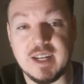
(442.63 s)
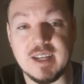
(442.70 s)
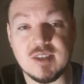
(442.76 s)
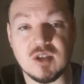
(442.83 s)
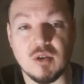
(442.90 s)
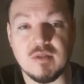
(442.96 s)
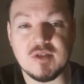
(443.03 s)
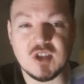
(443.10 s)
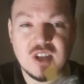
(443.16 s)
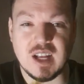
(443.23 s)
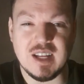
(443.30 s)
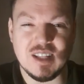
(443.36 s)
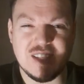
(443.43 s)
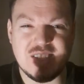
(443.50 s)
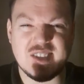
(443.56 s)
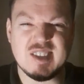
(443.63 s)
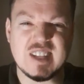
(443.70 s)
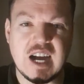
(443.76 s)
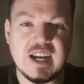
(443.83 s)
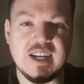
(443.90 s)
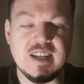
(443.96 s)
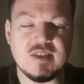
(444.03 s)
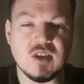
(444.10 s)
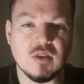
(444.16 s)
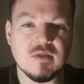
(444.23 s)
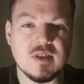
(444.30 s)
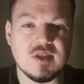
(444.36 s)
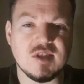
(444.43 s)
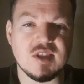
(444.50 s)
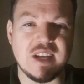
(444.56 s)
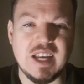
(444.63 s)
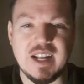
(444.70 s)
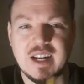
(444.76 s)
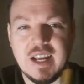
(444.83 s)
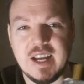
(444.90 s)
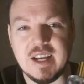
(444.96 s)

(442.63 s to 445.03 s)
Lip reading: This sort of stays on the skin.